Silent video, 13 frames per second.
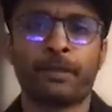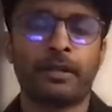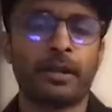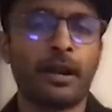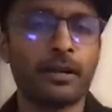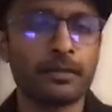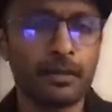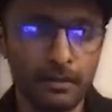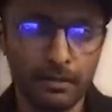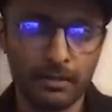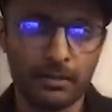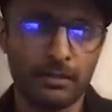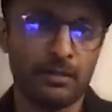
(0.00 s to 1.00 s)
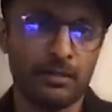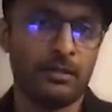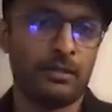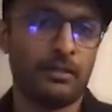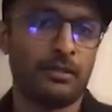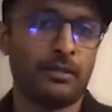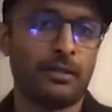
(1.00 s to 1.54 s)
an
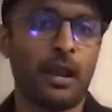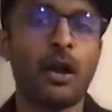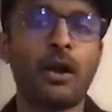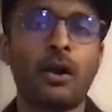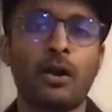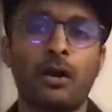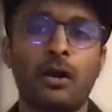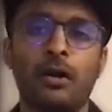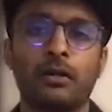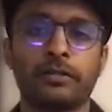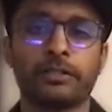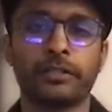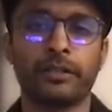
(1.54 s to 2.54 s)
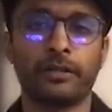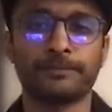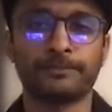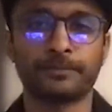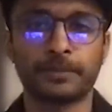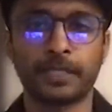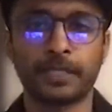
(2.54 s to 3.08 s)
article, or, you
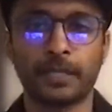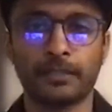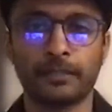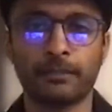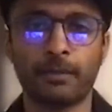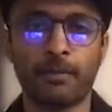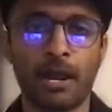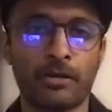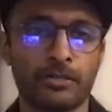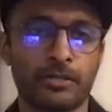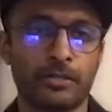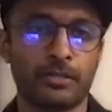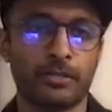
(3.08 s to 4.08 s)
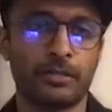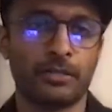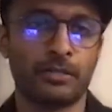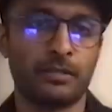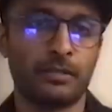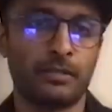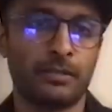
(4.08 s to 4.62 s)
know, tell them about, uh,
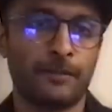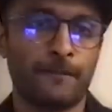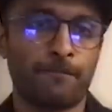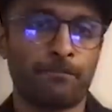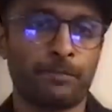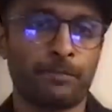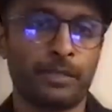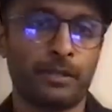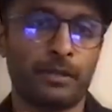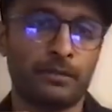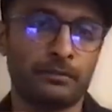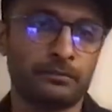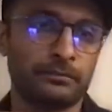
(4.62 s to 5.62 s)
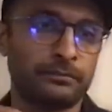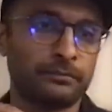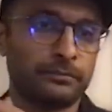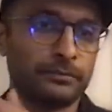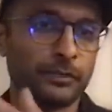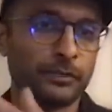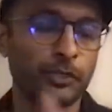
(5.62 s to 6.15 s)
you know,
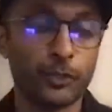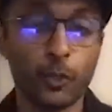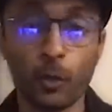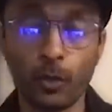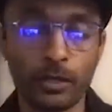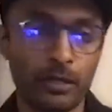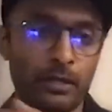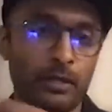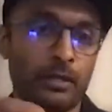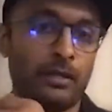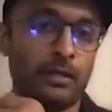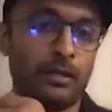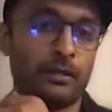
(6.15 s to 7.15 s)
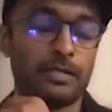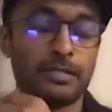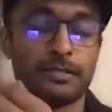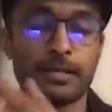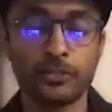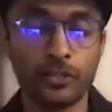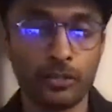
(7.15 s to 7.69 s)
yoga,
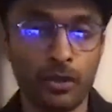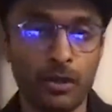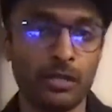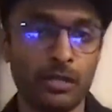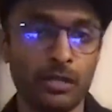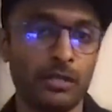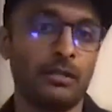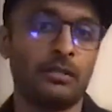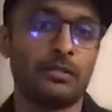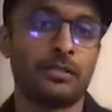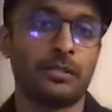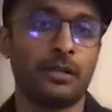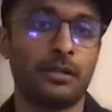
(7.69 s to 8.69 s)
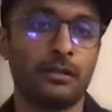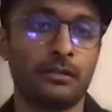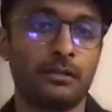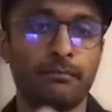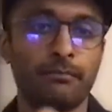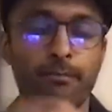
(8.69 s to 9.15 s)
essential oils, you know,